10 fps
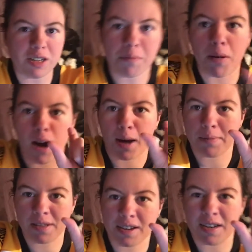a little
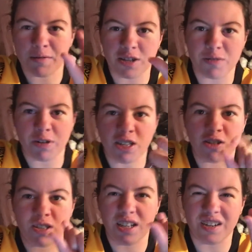pop socket, which is one of
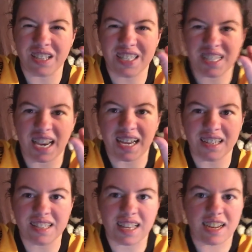those little
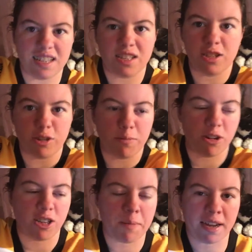stands that is you
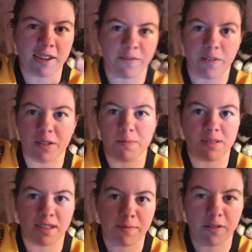put on the back of your phone. It's
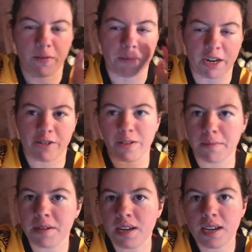supposed to give you a better
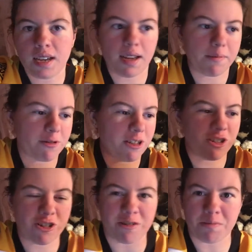grip. I'm pretty
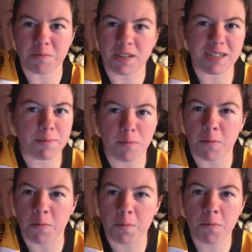sure you guys,
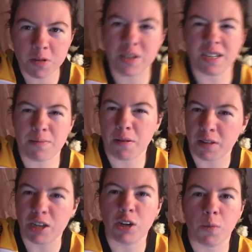most of you guys
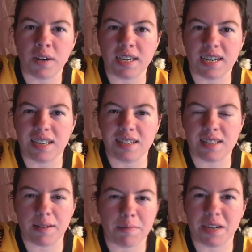probably know what it
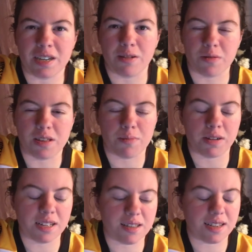is. Everybody uses
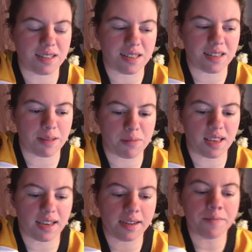one these days, it seems
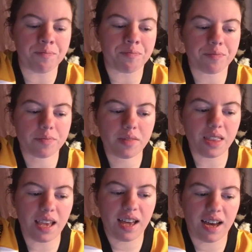like.
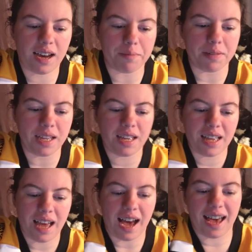Um,
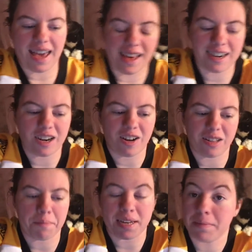I had it on my